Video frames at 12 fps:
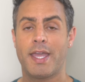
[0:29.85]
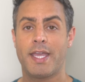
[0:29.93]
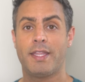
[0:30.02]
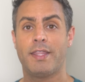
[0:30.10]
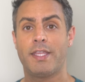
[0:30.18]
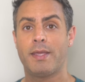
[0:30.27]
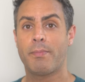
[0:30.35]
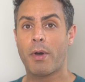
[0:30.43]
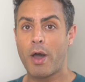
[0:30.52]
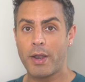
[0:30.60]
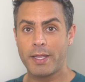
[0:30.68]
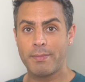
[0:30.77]
in the
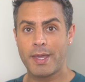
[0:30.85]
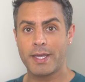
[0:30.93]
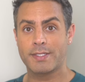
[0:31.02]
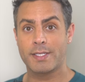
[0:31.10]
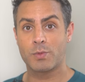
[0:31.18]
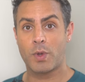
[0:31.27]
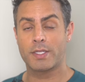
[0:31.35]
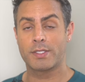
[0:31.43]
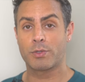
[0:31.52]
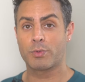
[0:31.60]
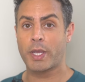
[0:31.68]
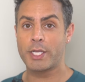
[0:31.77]
potting mix, as well as
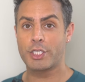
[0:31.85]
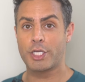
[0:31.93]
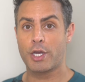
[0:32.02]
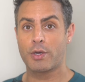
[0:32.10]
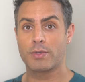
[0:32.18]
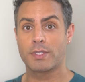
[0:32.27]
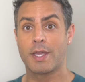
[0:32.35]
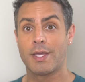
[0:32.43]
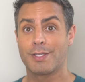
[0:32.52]
the ratios.